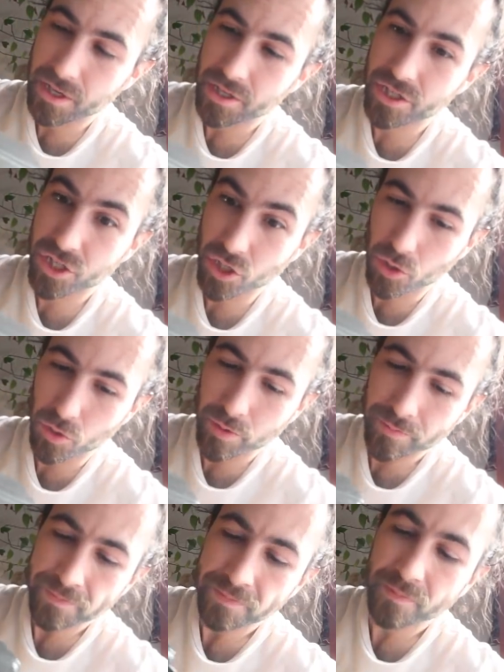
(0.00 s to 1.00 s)
So
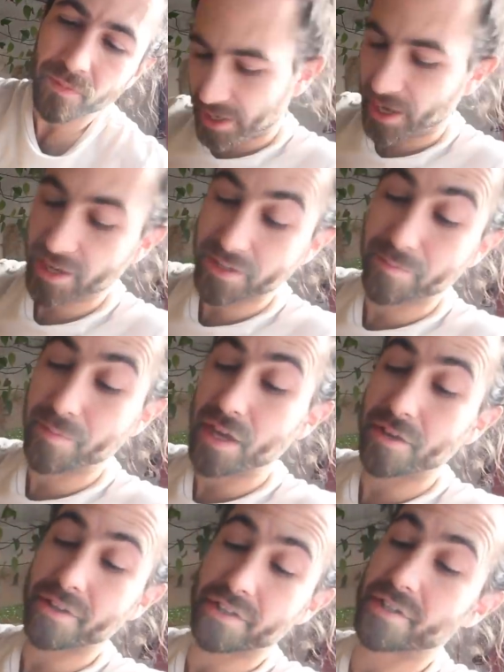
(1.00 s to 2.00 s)
I had to
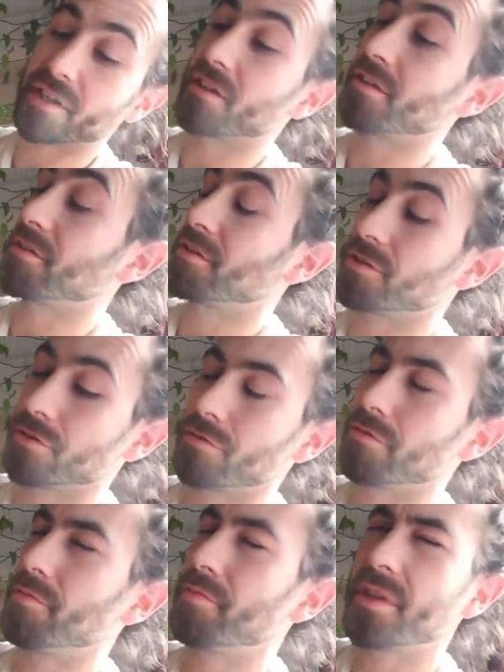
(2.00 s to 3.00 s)
mail this in
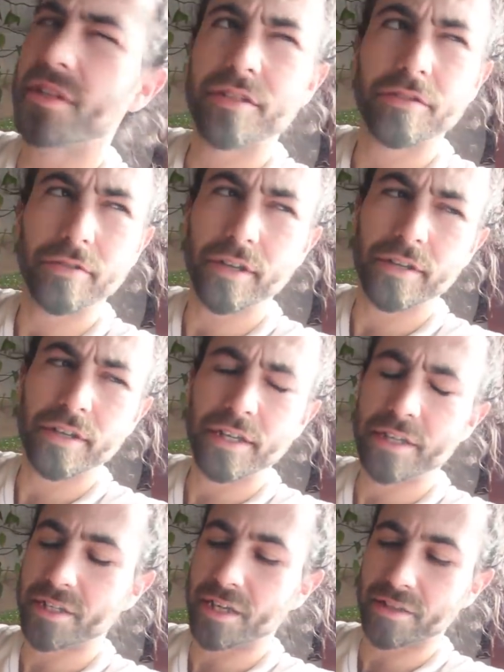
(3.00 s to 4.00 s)
to Minnesota
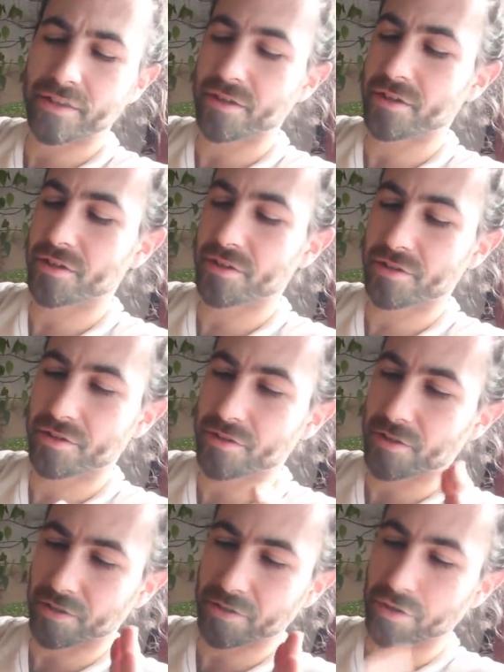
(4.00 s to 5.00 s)
to get the
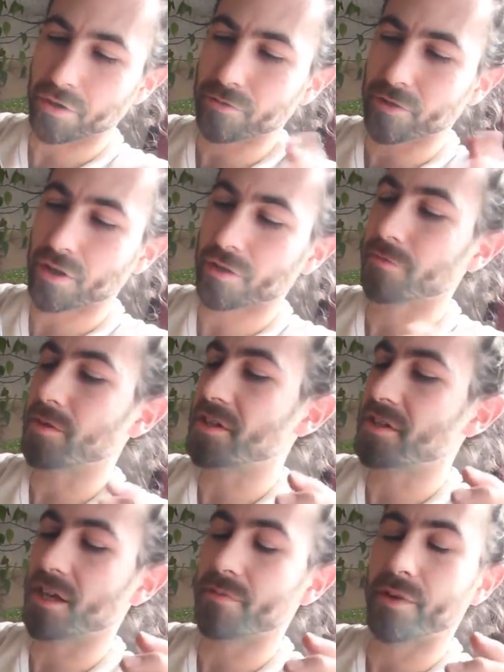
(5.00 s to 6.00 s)
the code lock
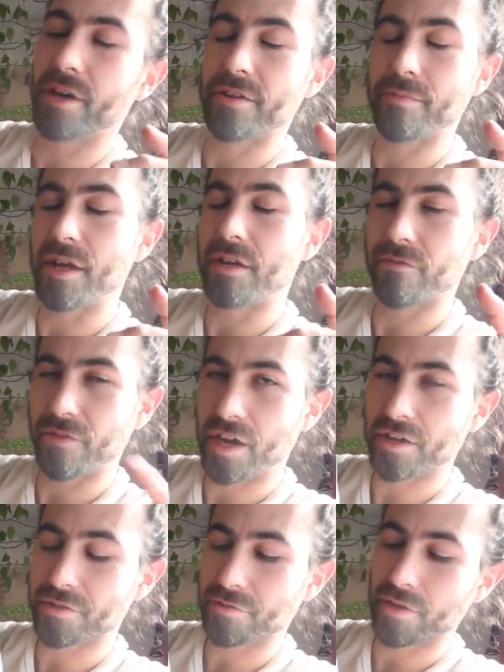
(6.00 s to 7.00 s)
reset by the
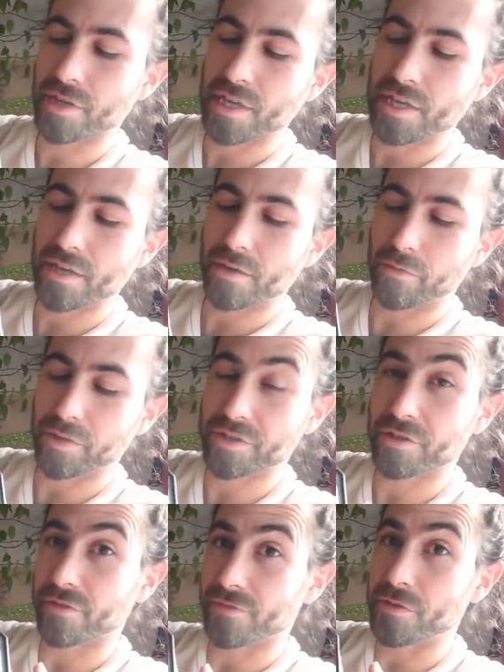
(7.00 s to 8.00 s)
manufacturer, which
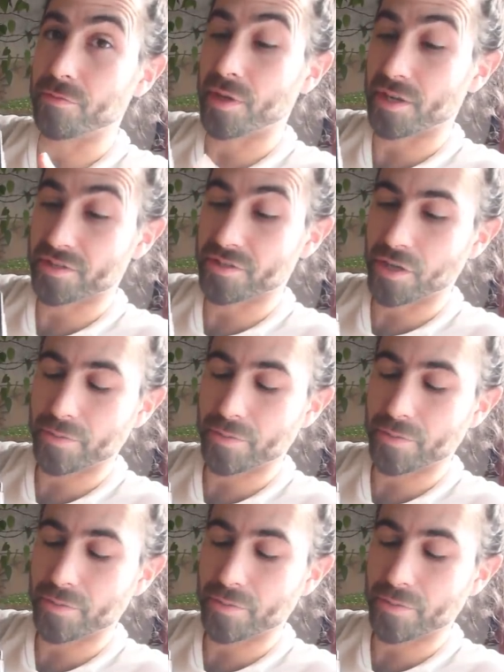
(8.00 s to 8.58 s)
took a few months.